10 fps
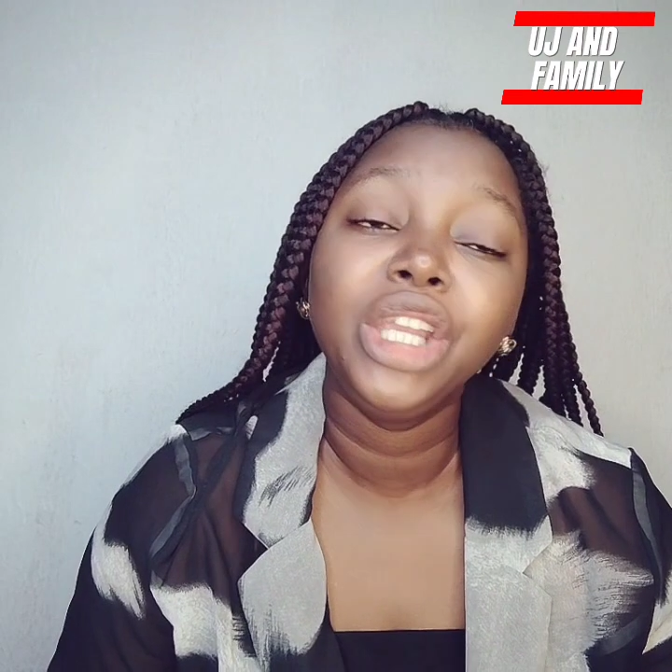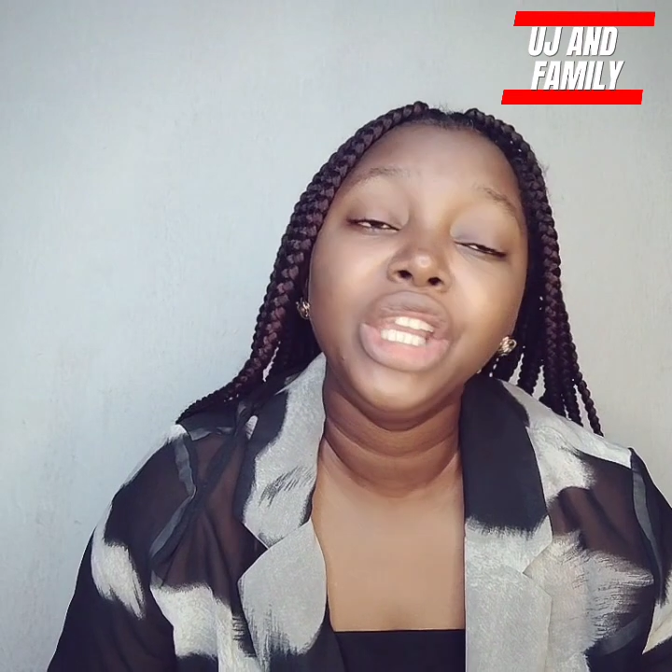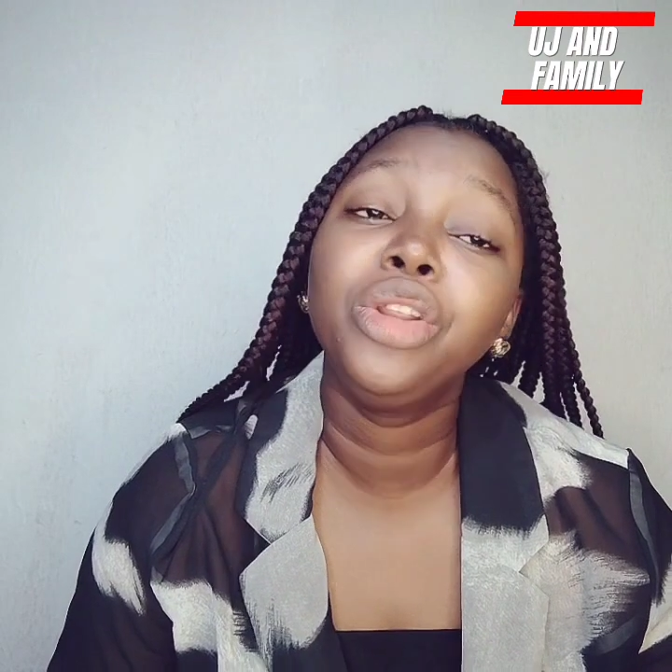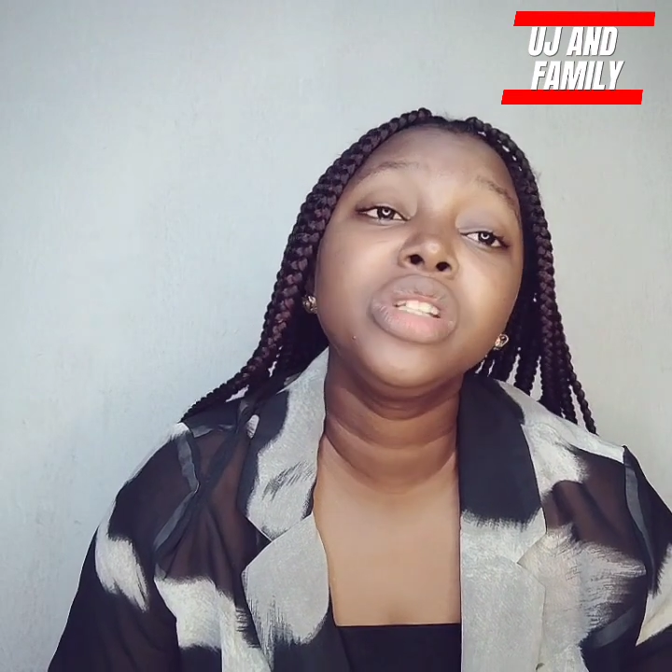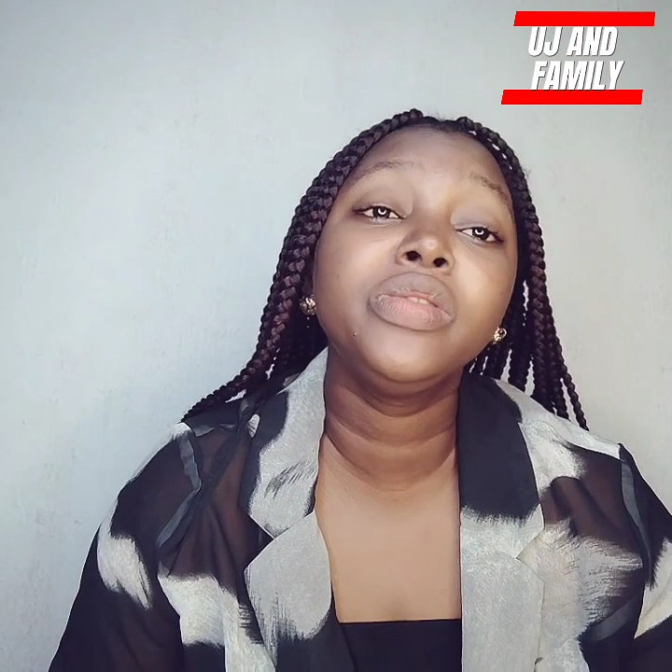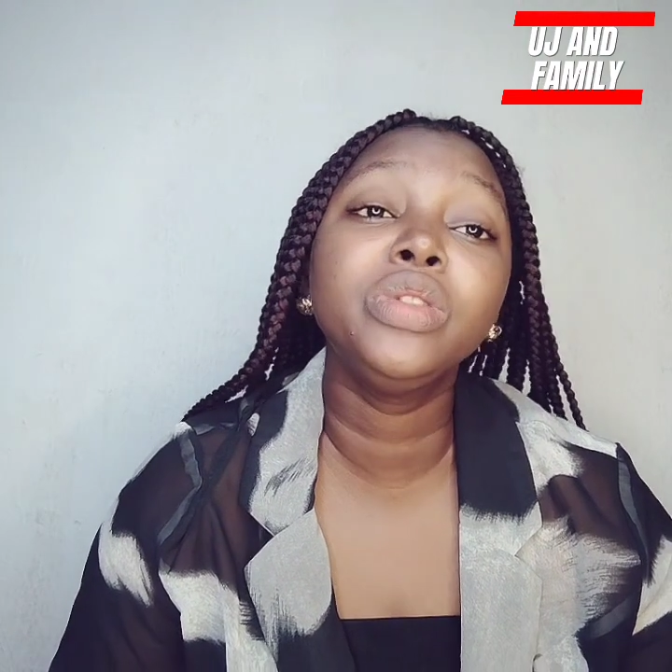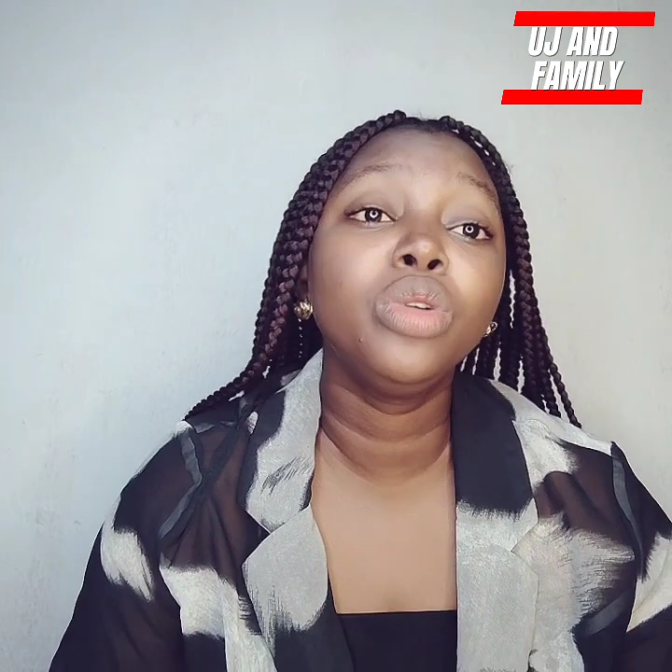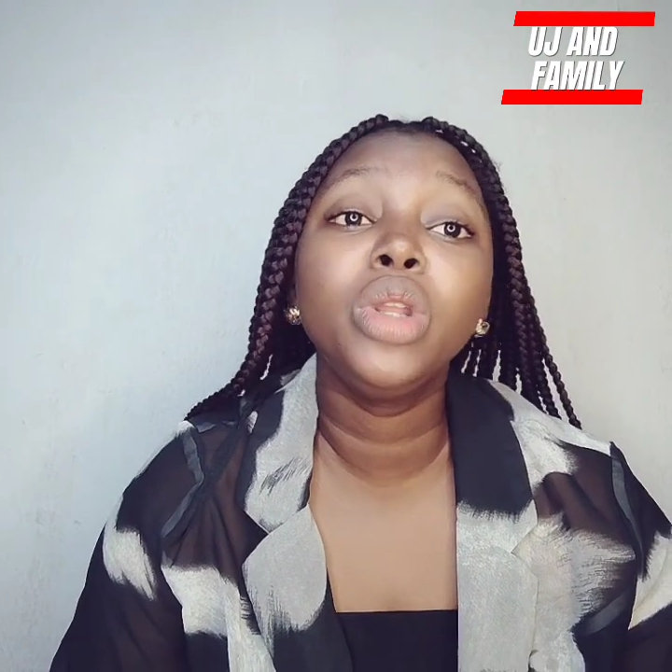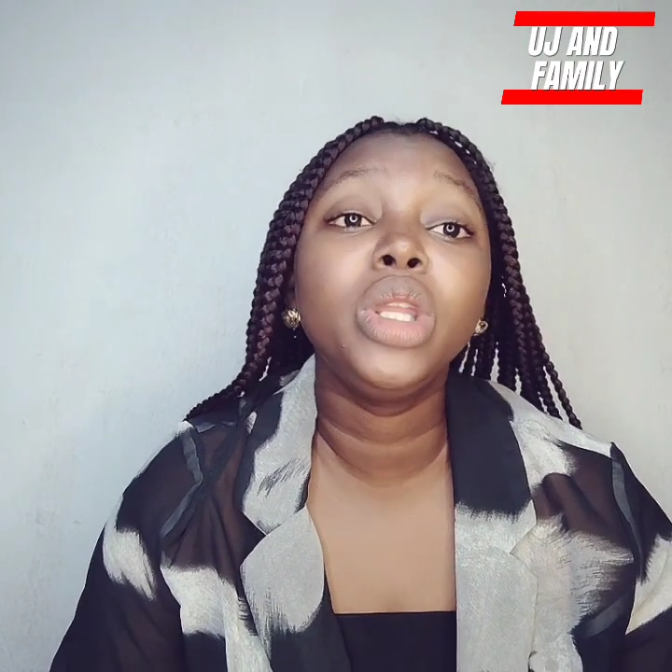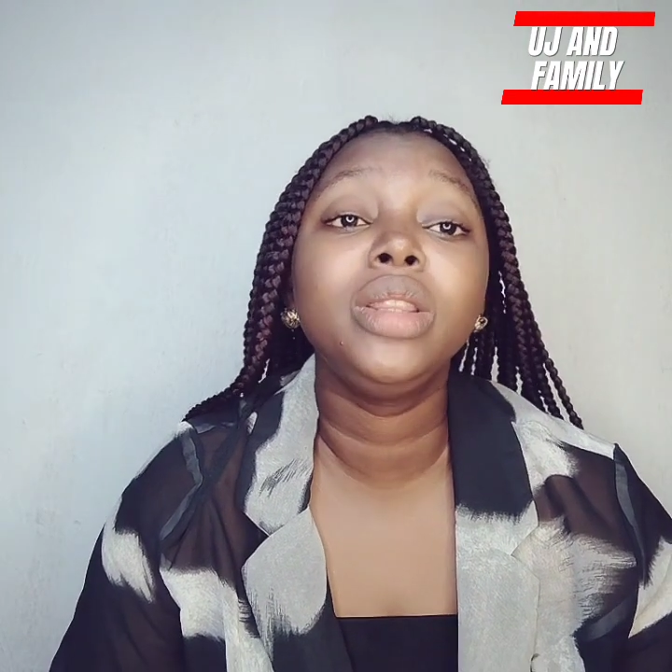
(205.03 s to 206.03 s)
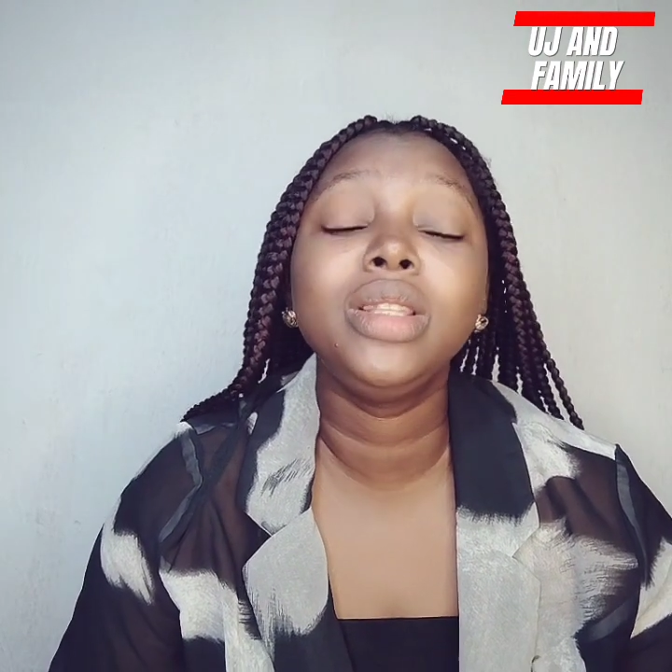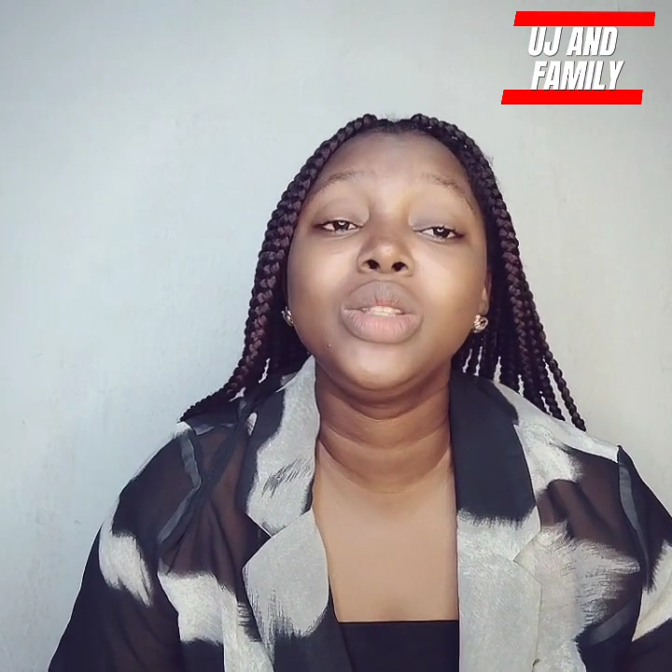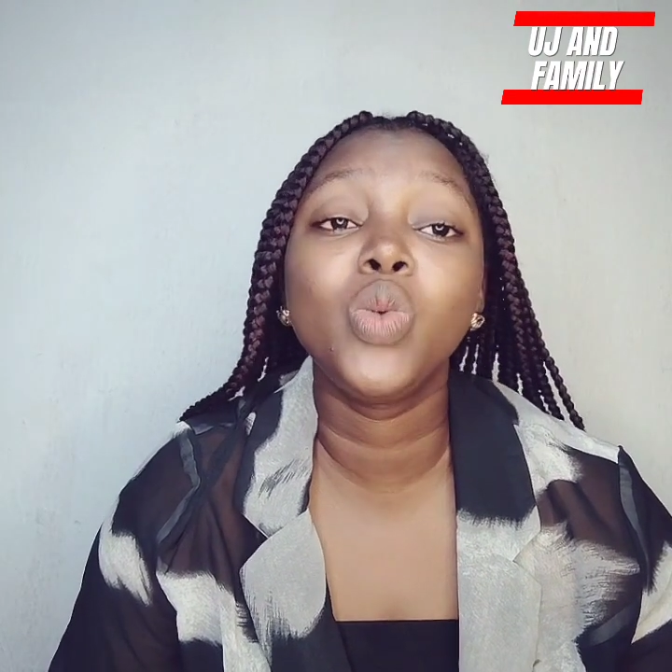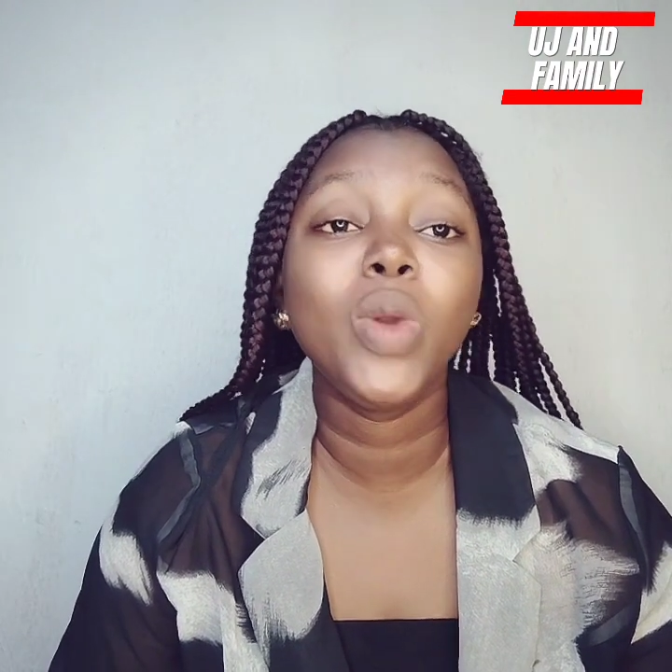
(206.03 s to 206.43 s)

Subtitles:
He doesn't even know his